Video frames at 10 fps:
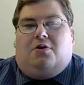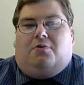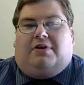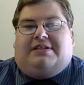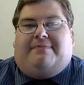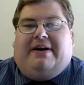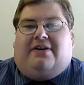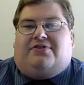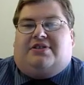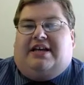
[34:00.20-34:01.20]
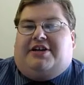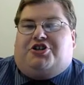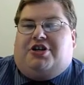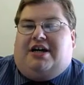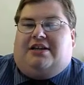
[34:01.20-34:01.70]
We're going to see battles like
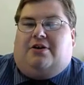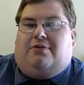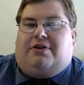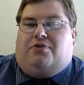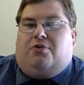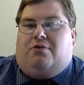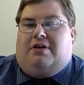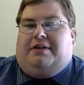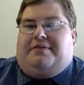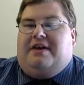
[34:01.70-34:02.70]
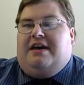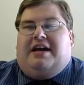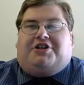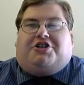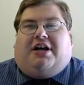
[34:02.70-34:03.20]
Shiloh and Corinth.
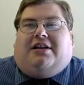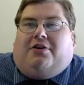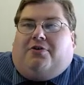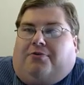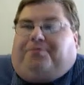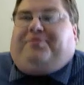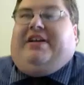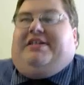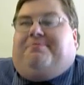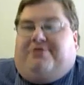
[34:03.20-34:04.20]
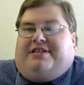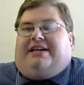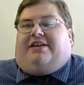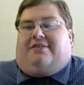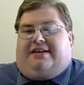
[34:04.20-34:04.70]
And Shiloh is
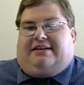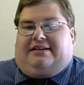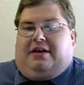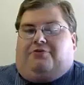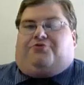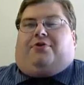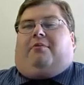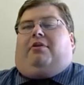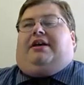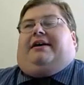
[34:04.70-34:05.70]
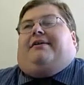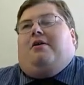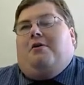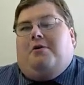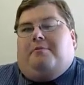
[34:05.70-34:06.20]
particularly, troubling
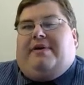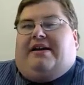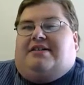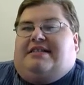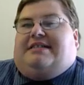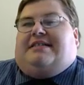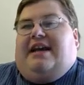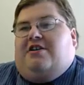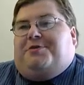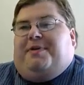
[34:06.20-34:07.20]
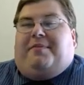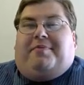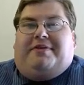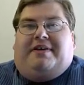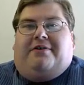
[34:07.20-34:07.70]
because it scares
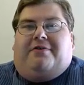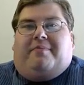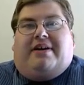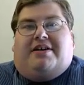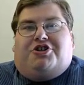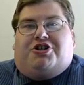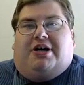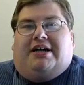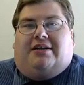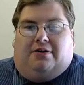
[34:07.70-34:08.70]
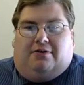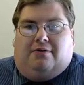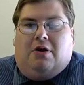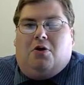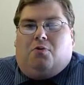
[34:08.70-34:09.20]
people in the Union, because Shiloh
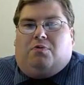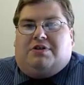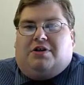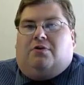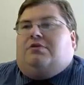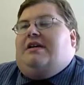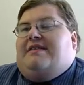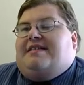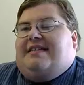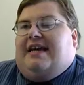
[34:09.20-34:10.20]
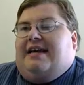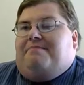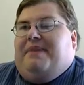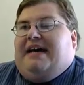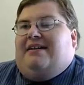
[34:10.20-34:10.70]
was only the
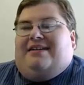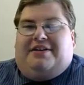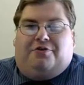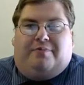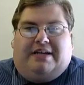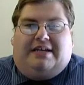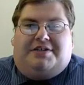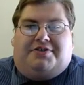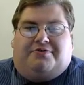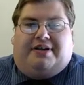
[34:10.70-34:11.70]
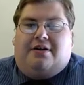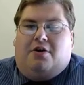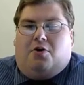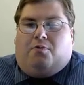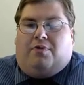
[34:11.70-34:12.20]
second battle in human history
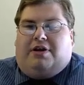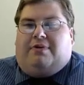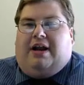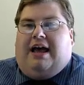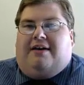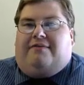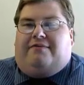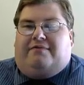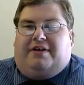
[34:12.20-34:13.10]
where you would have,